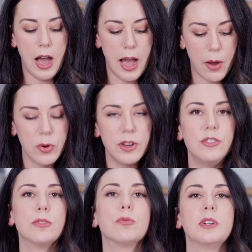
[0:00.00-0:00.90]
I wanted
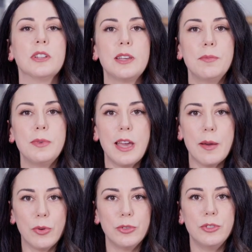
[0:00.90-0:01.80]
to really be
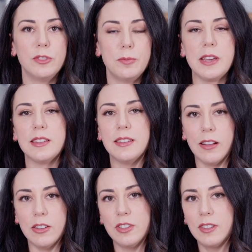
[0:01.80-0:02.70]
able to speak
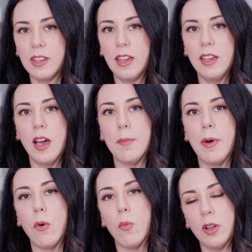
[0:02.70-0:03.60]
intelligently
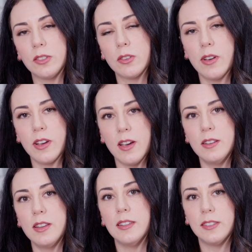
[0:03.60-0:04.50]
about what's going
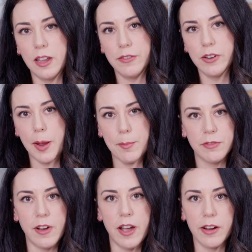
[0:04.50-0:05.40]
on inside of your
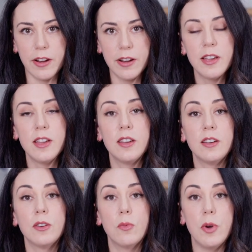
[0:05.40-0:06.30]
amplifier
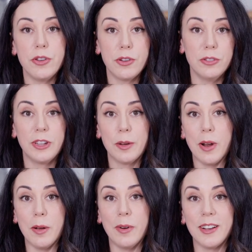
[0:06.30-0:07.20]
when you're using a
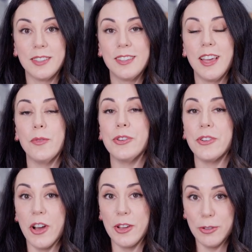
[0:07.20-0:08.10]
brown box and when you're
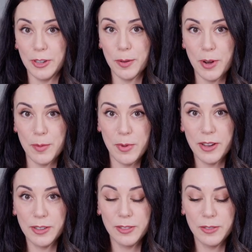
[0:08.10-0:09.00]
not using a brown
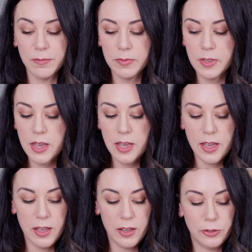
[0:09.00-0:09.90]
box.
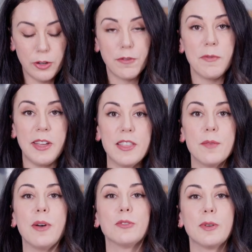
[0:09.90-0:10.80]
So for me, the
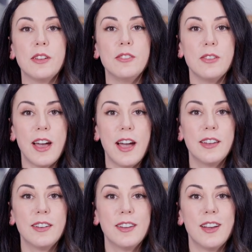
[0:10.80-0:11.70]
best way to do
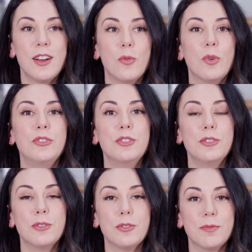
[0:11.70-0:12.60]
that was
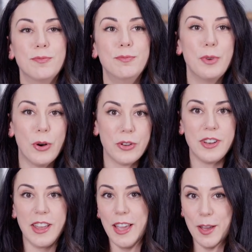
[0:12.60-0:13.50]
to build
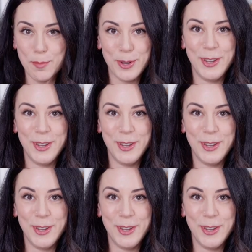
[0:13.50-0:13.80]
an amp.